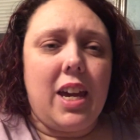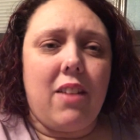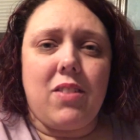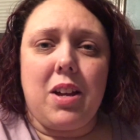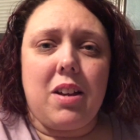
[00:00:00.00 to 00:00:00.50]
He
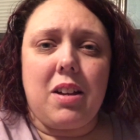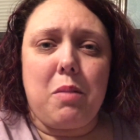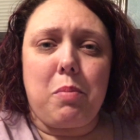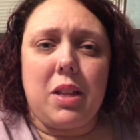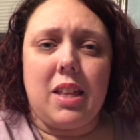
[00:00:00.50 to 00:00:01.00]
have
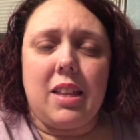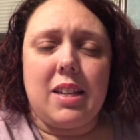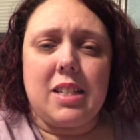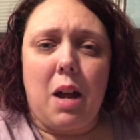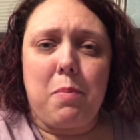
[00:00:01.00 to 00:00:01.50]

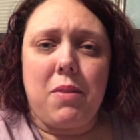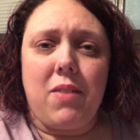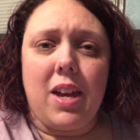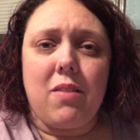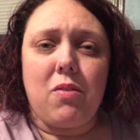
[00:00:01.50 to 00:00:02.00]
completely stopped the
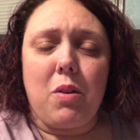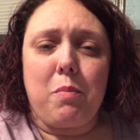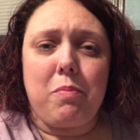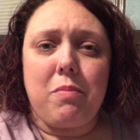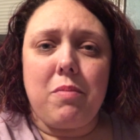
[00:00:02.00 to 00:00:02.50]
van
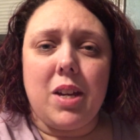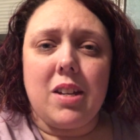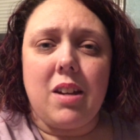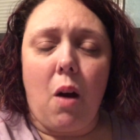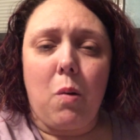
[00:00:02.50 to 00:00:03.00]
from
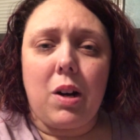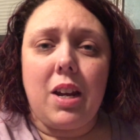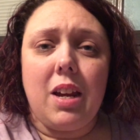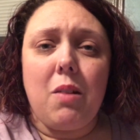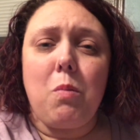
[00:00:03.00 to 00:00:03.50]
not
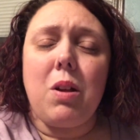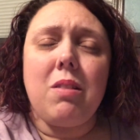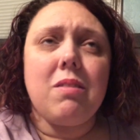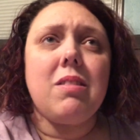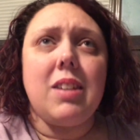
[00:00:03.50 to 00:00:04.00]
working?
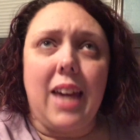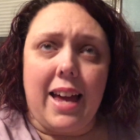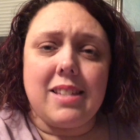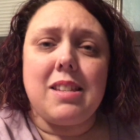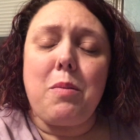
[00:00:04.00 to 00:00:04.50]
Well,
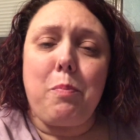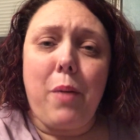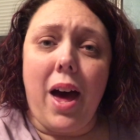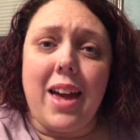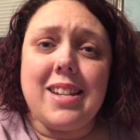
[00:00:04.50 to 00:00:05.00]
yes,
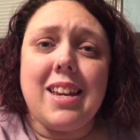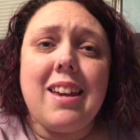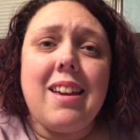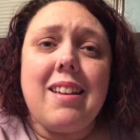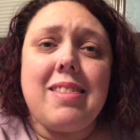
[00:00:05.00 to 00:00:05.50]
but
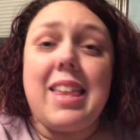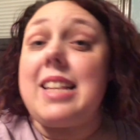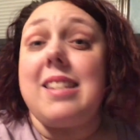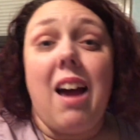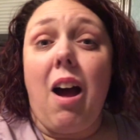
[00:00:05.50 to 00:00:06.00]

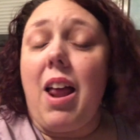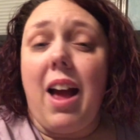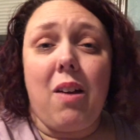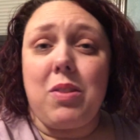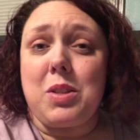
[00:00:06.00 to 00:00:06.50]
that's not
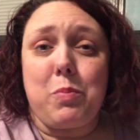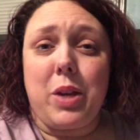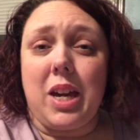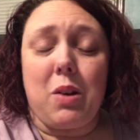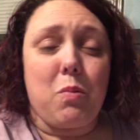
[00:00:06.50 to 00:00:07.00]
how this
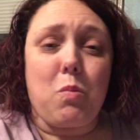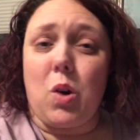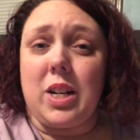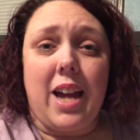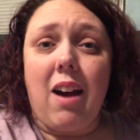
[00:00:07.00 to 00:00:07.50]
plan
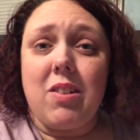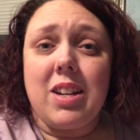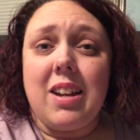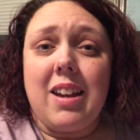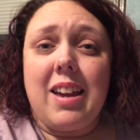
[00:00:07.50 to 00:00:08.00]
worked out.
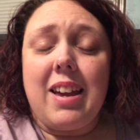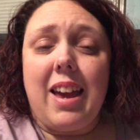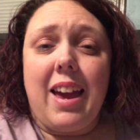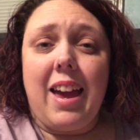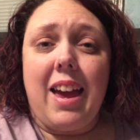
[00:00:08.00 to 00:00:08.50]

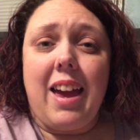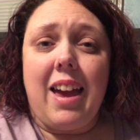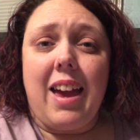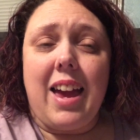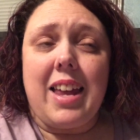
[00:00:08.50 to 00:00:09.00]

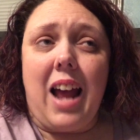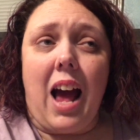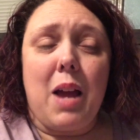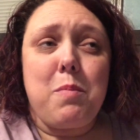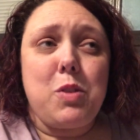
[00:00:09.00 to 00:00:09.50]
And
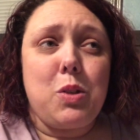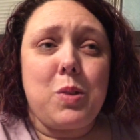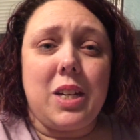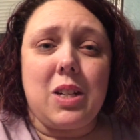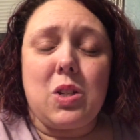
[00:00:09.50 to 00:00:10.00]
I am
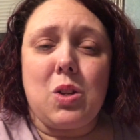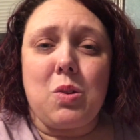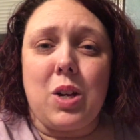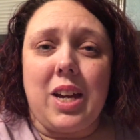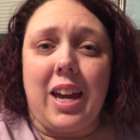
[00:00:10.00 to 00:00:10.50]
choosing
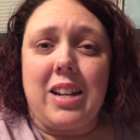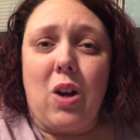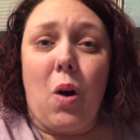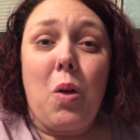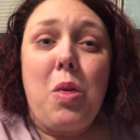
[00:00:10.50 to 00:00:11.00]
to look
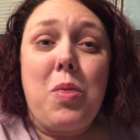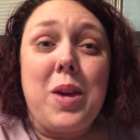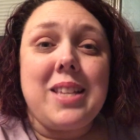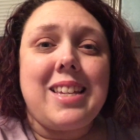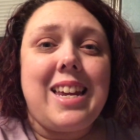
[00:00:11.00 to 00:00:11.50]
at all the
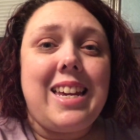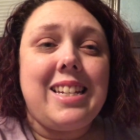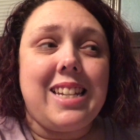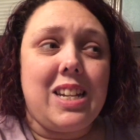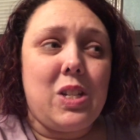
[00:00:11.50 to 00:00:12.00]
things that
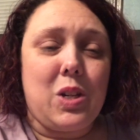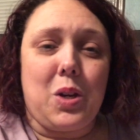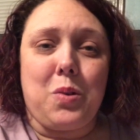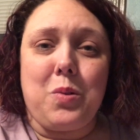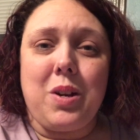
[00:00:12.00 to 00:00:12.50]
He did
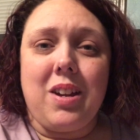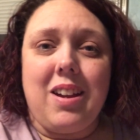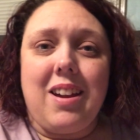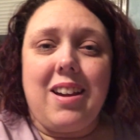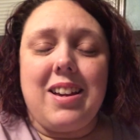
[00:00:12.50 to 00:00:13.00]
do
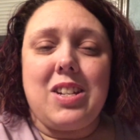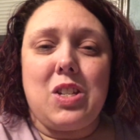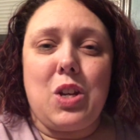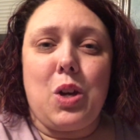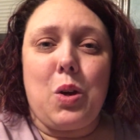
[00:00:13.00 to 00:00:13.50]

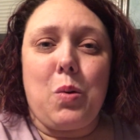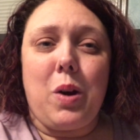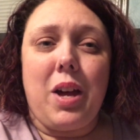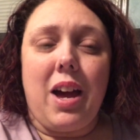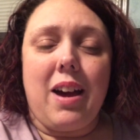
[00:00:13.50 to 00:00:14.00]

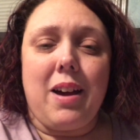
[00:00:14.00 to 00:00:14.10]
to